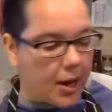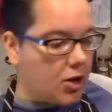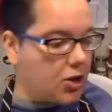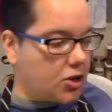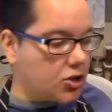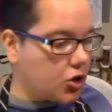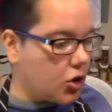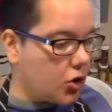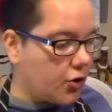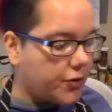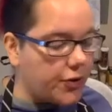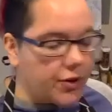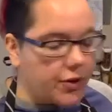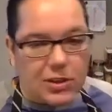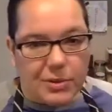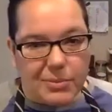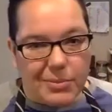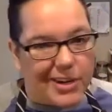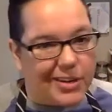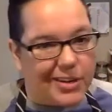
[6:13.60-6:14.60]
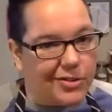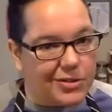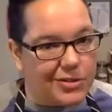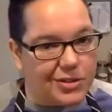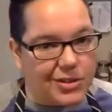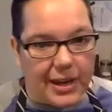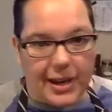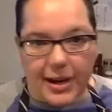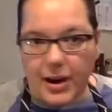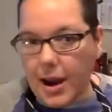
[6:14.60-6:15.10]
So if you're somebody
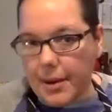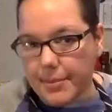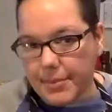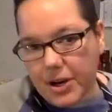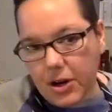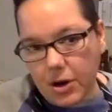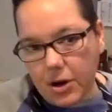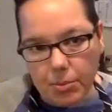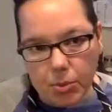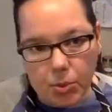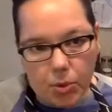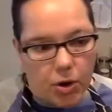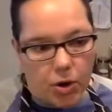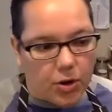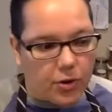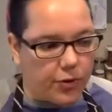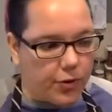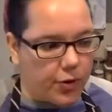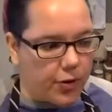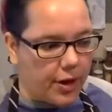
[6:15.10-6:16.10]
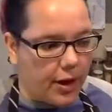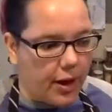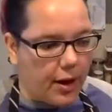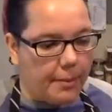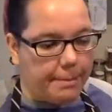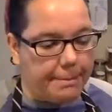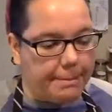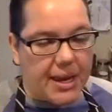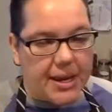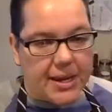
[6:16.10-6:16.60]
who's like, I'm here more for
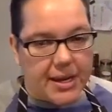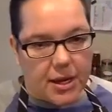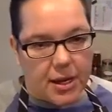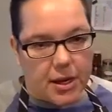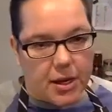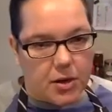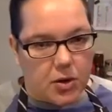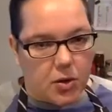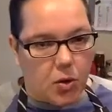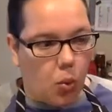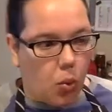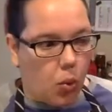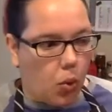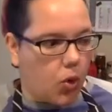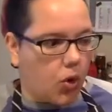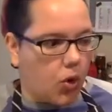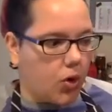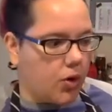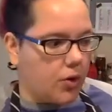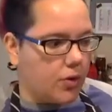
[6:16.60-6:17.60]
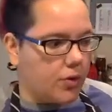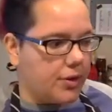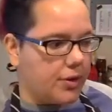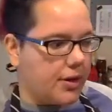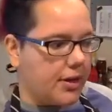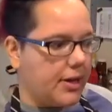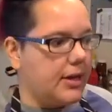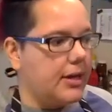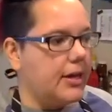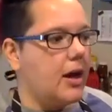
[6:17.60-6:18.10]
the bacon or
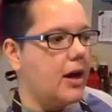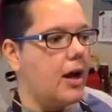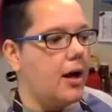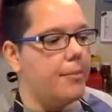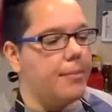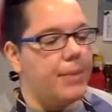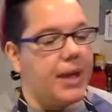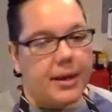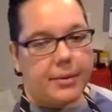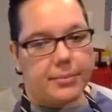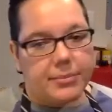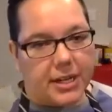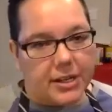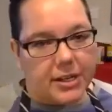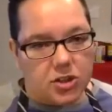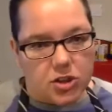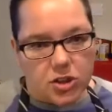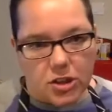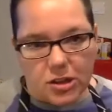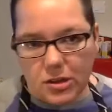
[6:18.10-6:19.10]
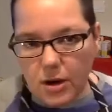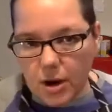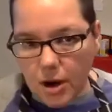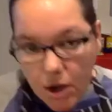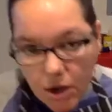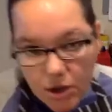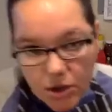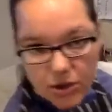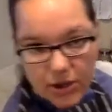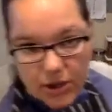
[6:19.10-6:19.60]
the ham texture,
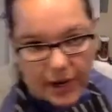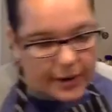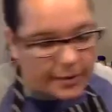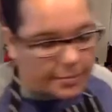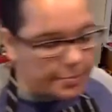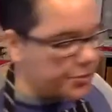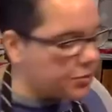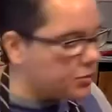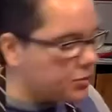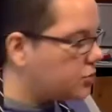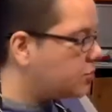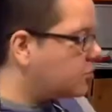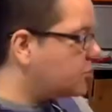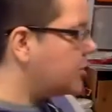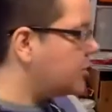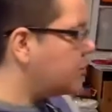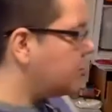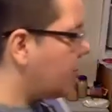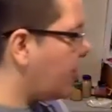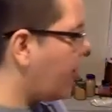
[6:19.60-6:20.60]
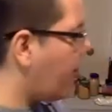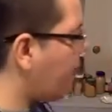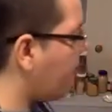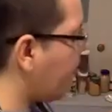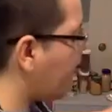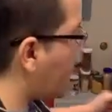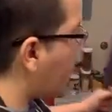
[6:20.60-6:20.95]
you can absolutely do that.